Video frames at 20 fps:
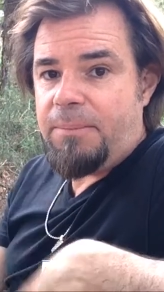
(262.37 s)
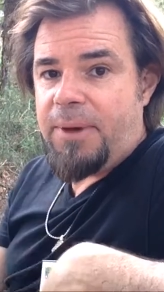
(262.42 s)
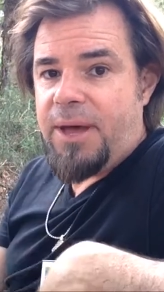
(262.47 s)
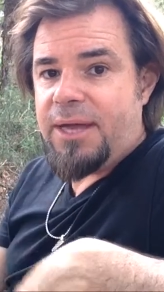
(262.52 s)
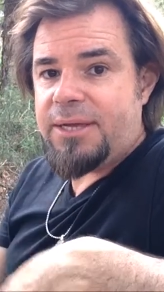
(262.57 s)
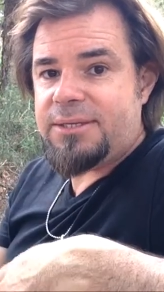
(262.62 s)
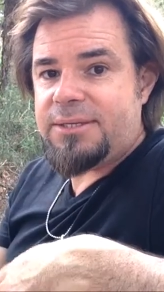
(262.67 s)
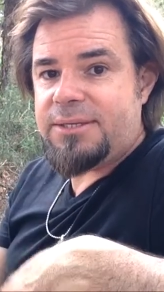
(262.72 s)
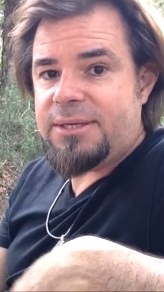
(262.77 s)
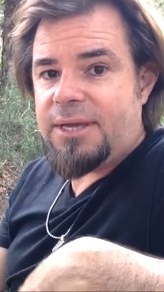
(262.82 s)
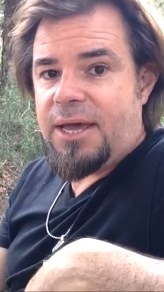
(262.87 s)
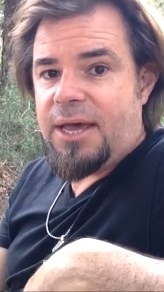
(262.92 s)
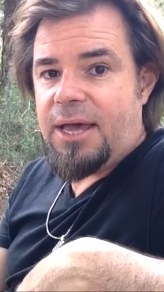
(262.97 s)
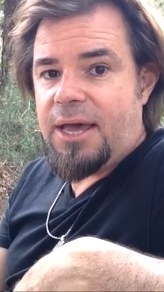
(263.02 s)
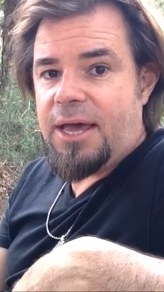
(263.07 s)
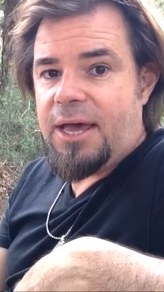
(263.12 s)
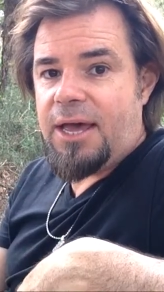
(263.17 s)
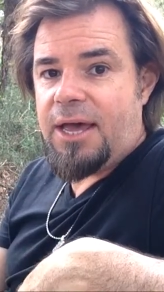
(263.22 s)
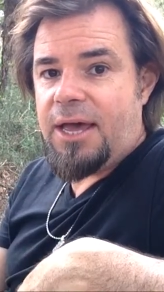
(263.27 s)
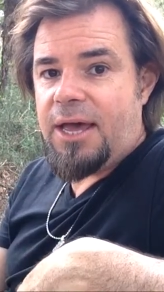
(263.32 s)
But
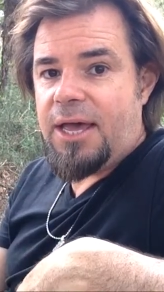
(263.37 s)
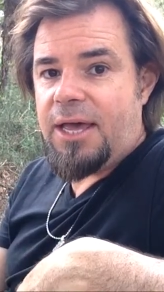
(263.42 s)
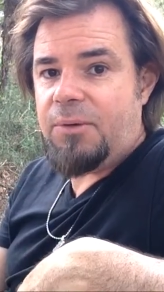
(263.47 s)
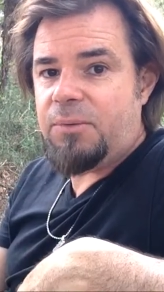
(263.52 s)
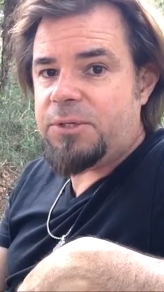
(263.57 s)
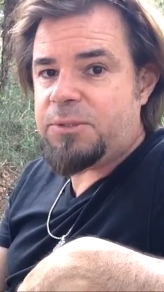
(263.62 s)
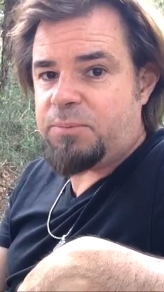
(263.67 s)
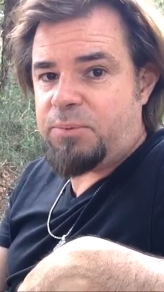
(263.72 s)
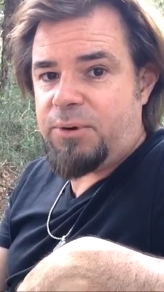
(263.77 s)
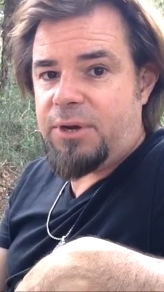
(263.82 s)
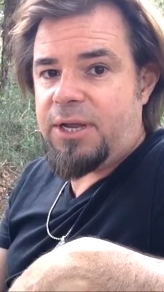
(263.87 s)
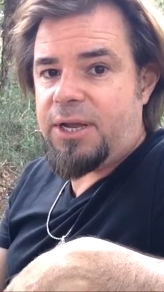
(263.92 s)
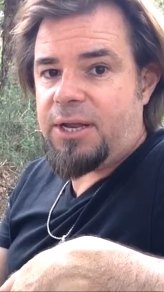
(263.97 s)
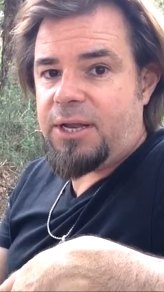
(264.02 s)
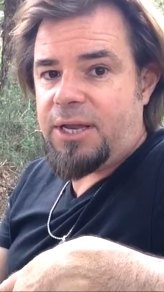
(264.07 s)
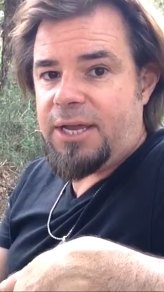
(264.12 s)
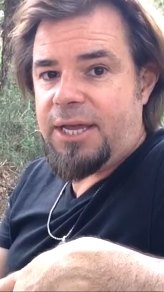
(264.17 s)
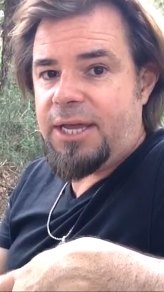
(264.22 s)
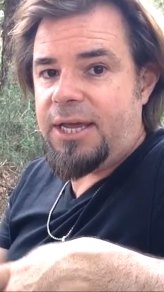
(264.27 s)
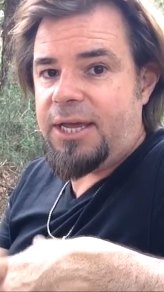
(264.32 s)
it was pretty
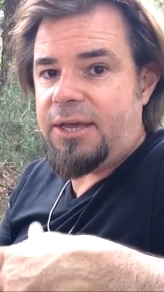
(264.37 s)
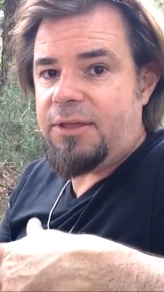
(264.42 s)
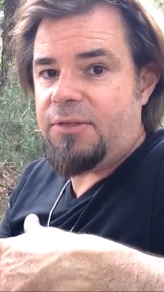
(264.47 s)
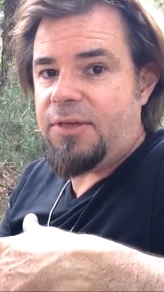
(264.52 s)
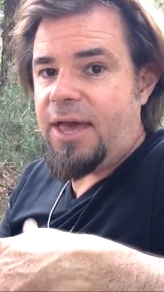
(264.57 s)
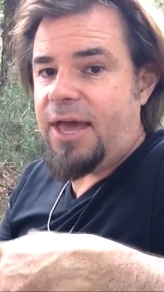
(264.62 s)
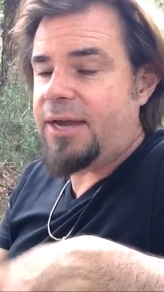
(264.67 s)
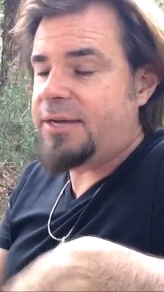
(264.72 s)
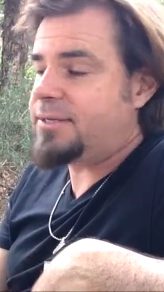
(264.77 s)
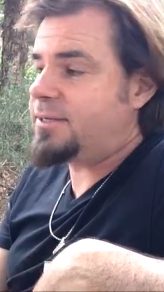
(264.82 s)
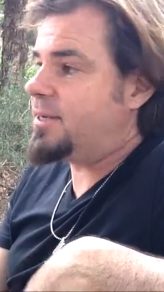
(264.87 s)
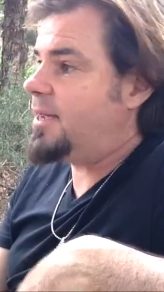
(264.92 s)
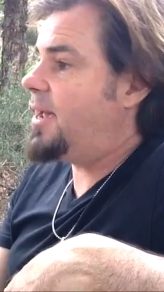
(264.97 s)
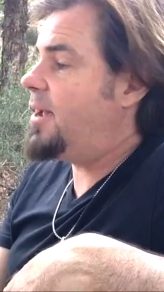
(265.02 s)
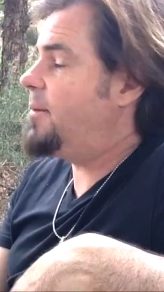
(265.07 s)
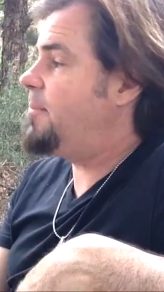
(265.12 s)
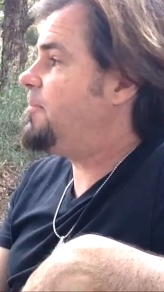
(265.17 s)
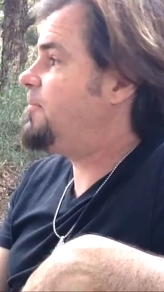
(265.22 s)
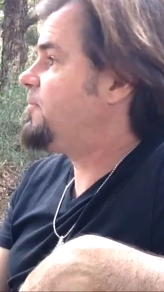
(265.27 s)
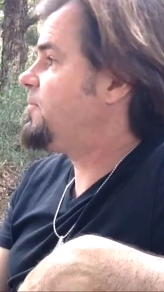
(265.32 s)
clear that
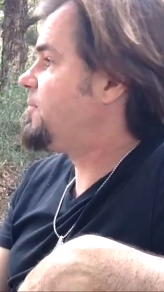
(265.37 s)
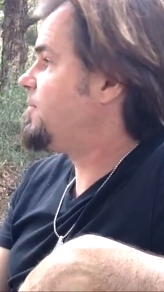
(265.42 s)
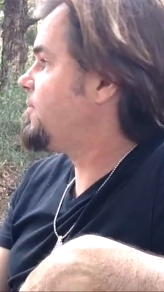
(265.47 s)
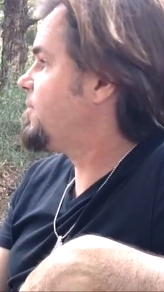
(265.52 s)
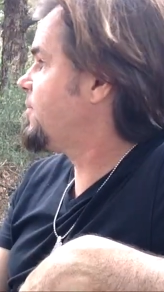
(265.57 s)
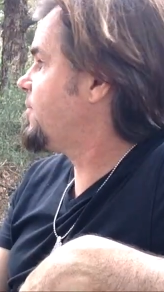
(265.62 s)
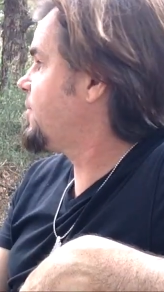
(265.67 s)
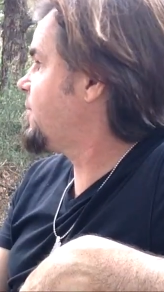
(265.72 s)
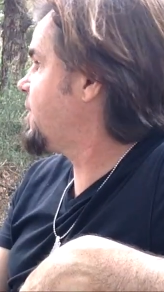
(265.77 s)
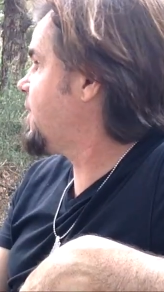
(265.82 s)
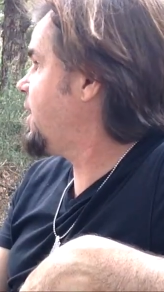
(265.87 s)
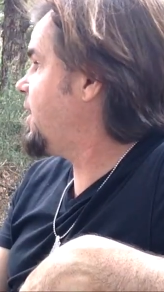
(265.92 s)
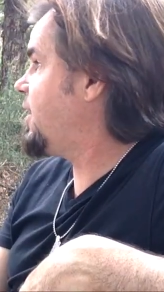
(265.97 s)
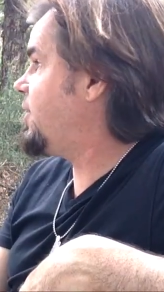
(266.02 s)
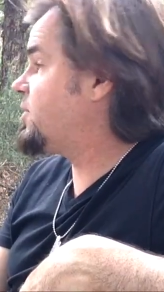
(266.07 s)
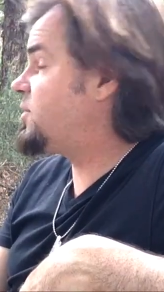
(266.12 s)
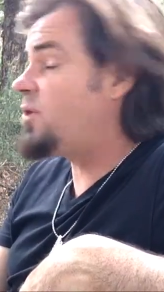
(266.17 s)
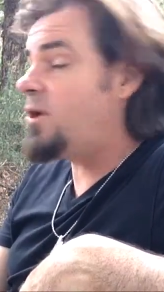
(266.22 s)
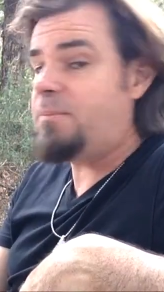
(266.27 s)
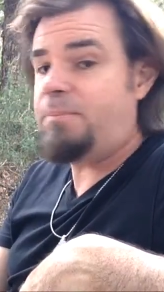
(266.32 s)

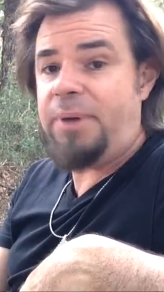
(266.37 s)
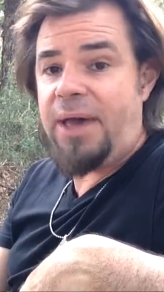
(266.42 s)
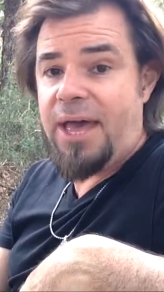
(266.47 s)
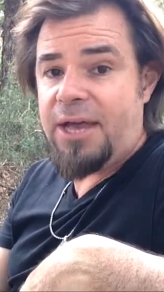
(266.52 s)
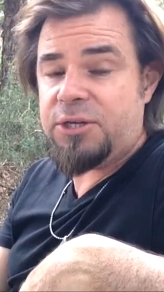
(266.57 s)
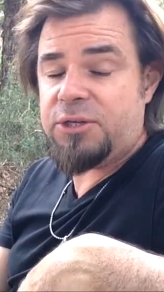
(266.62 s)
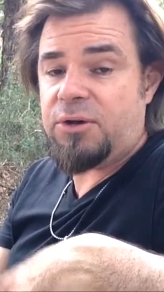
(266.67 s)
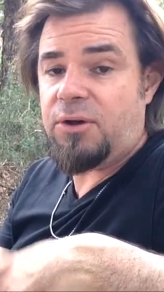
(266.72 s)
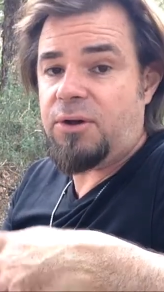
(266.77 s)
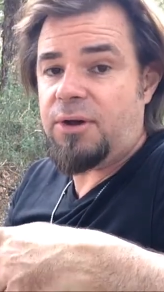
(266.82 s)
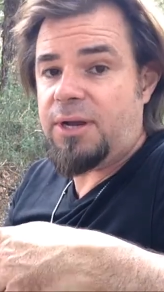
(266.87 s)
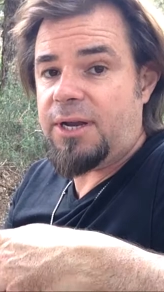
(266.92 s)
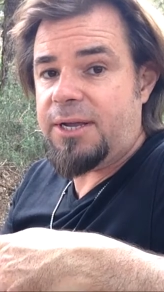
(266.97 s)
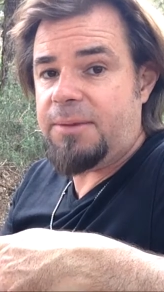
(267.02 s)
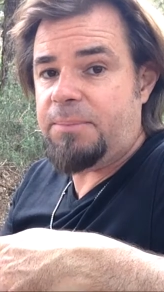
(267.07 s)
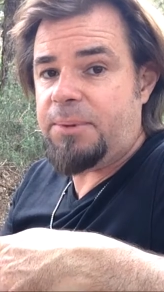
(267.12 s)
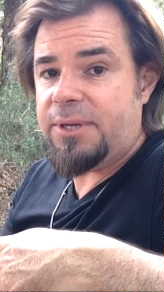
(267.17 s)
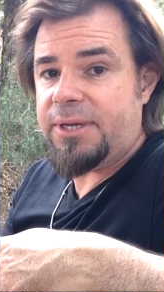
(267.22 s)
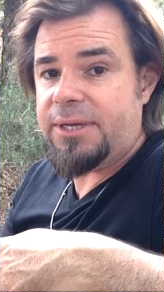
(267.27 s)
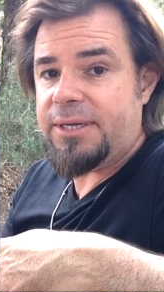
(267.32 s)
there's not a patch on
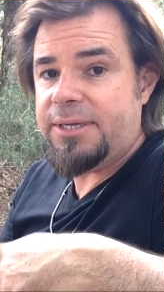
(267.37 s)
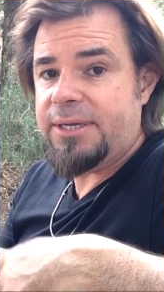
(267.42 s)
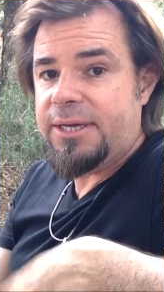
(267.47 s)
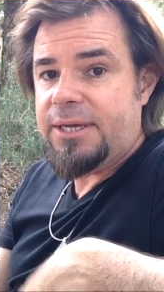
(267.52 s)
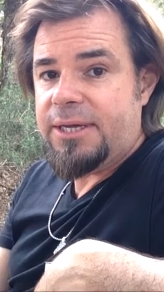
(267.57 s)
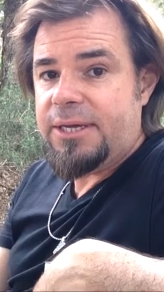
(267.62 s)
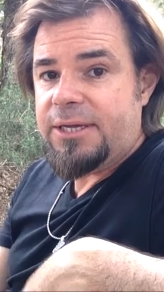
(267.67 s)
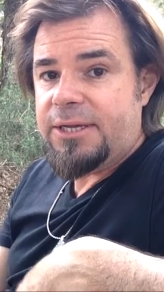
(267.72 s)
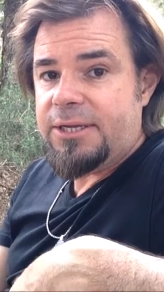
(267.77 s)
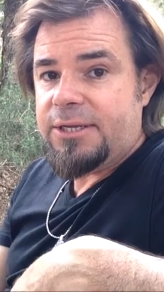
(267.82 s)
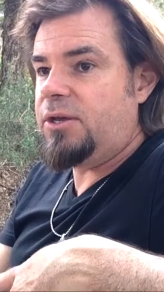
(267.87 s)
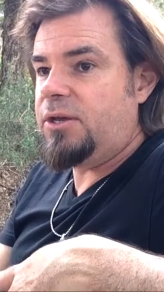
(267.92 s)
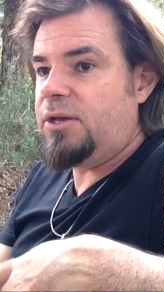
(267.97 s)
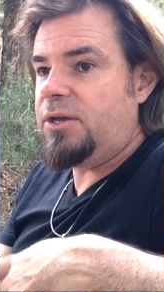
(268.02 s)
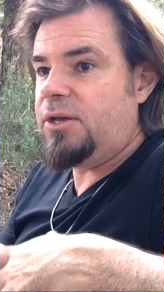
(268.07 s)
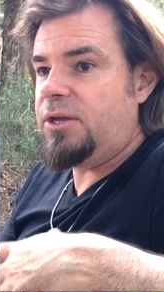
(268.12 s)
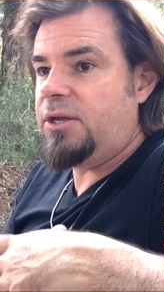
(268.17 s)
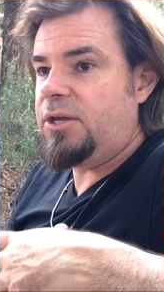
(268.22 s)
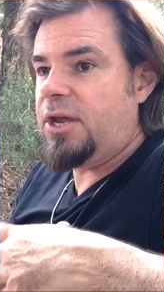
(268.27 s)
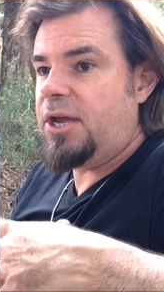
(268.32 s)
Gallipoli.
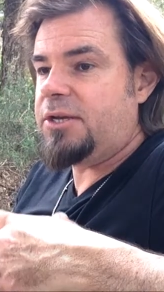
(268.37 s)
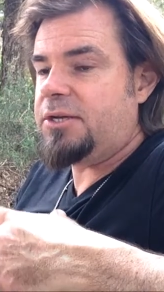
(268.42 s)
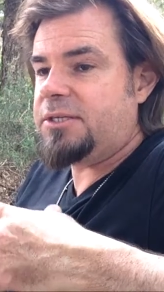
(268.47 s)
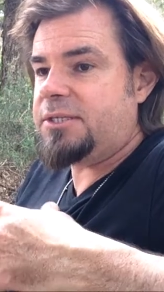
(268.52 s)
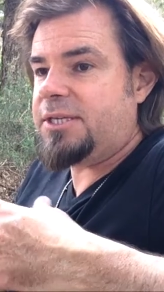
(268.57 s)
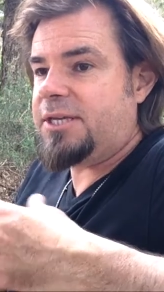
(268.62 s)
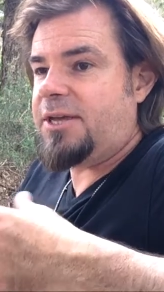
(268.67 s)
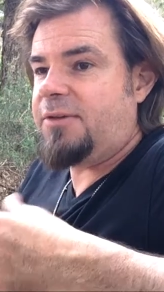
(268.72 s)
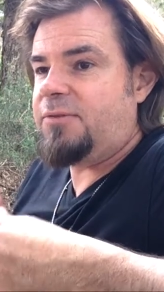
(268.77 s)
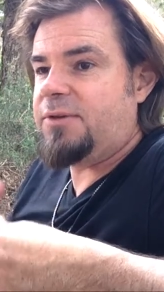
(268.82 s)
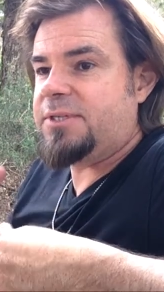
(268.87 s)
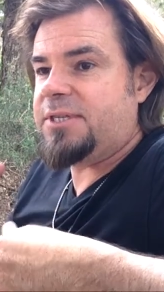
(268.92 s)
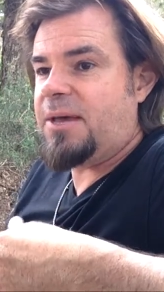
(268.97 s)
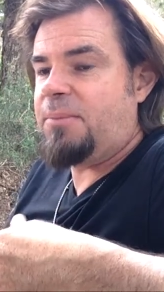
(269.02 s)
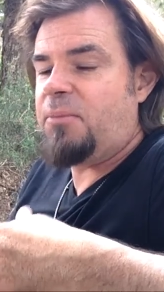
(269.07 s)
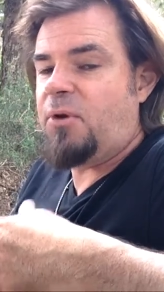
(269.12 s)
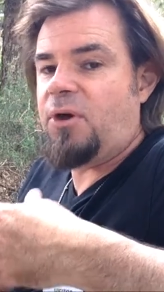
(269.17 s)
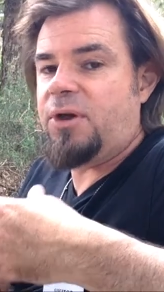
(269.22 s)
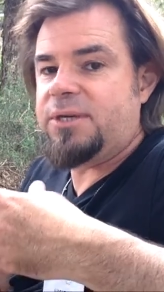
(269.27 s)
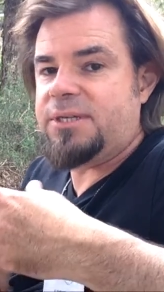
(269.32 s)
You know, just to give you
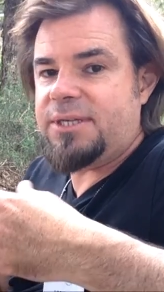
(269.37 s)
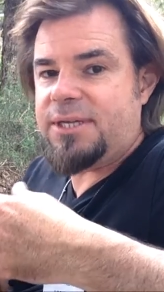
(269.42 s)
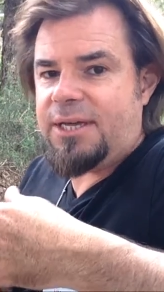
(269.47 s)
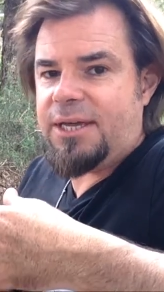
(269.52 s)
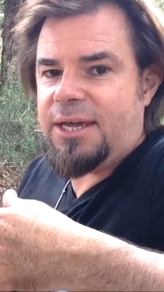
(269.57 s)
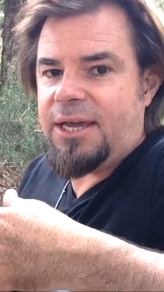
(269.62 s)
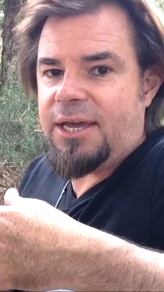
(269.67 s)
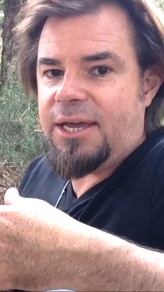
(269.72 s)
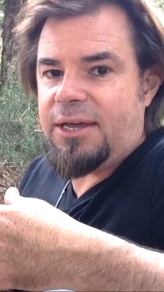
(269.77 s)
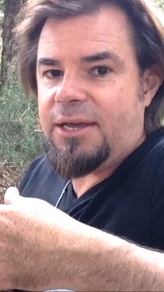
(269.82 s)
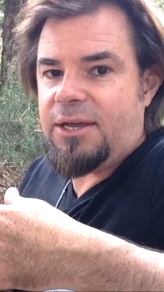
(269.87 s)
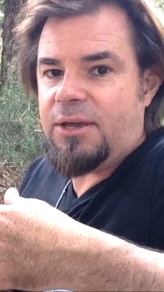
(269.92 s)
some idea,